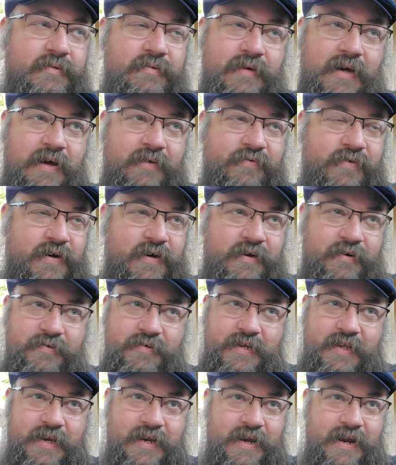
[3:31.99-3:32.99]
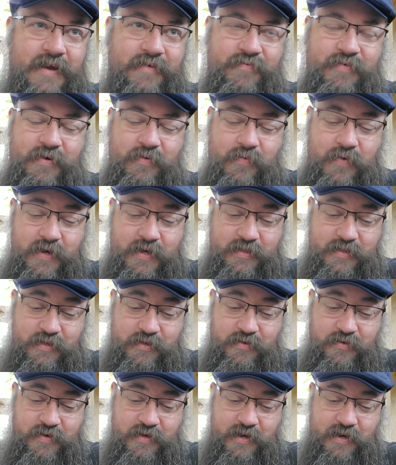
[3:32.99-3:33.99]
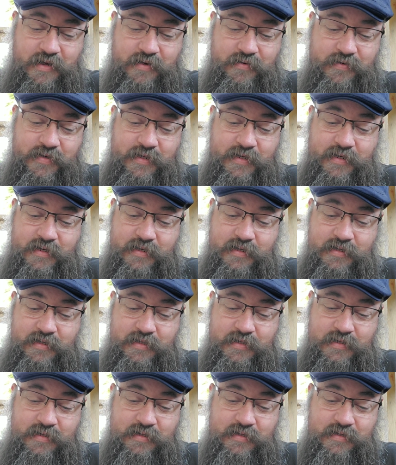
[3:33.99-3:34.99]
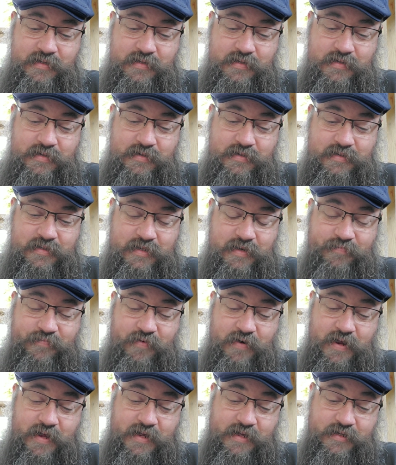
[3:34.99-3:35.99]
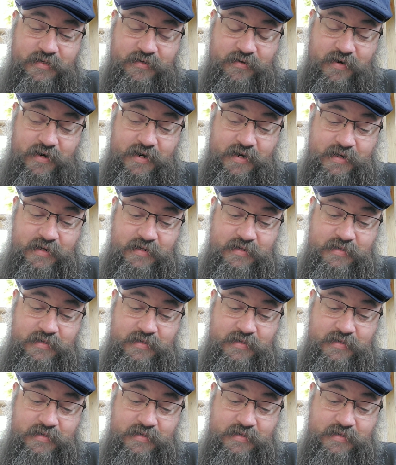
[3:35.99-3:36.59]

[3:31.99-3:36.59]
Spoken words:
I've owned it in every way that you can own it, except for 8-track.